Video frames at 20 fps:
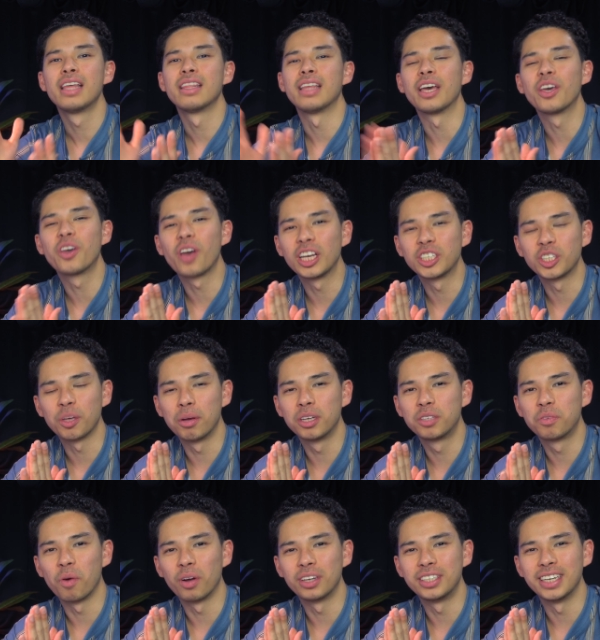Thank you guys so
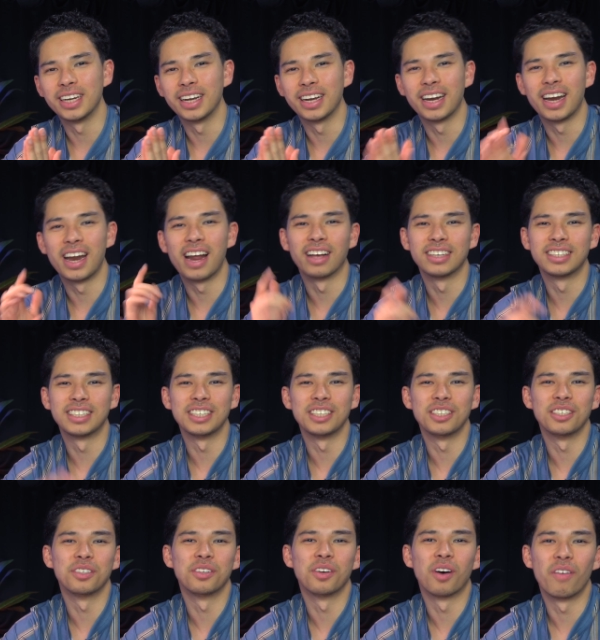much for watching and I'll see
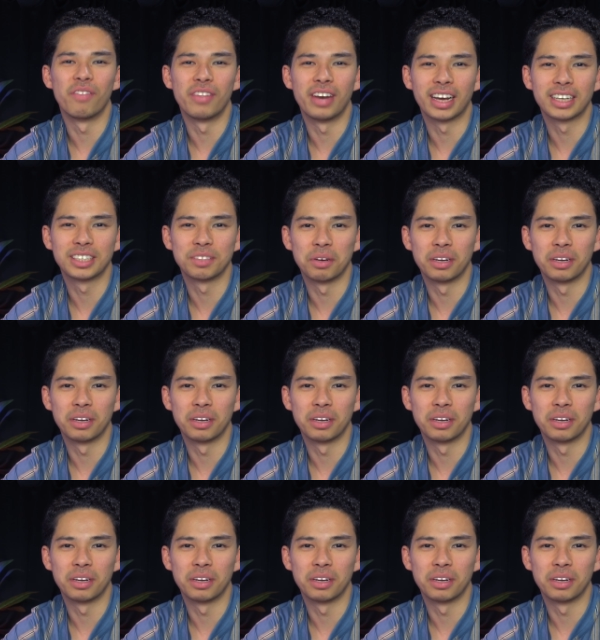you on the next